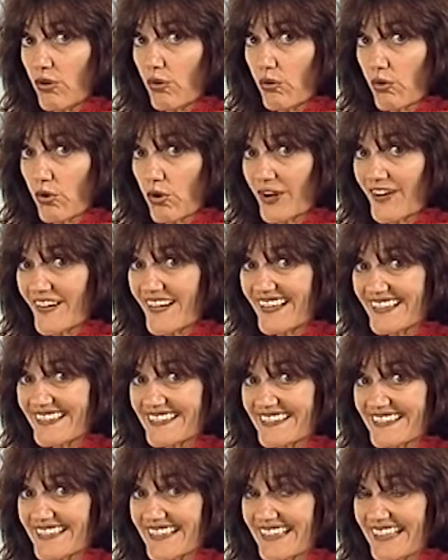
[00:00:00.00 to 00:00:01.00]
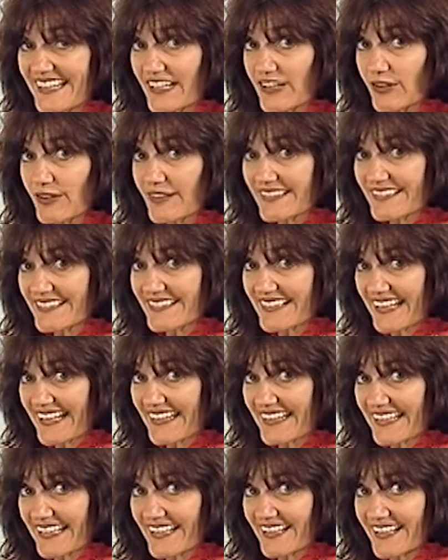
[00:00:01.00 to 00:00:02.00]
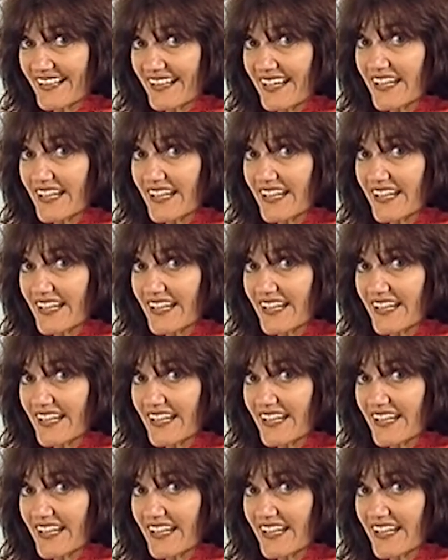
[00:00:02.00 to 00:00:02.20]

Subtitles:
or sitting or standing.